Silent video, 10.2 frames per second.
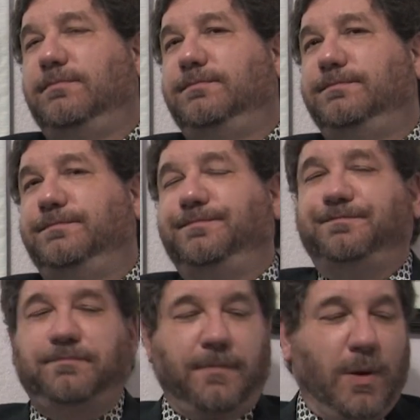Hmm.
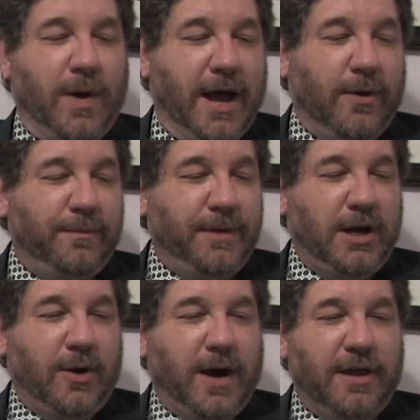Wow. You
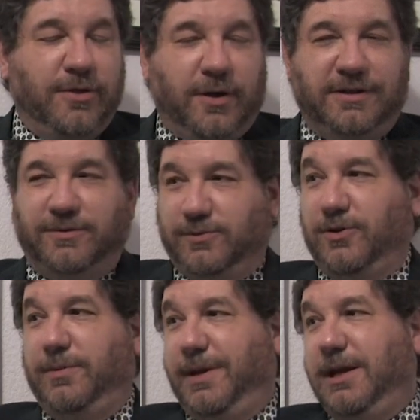know, I thought this was
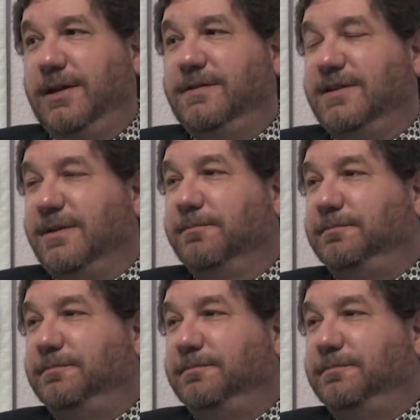going to be easy,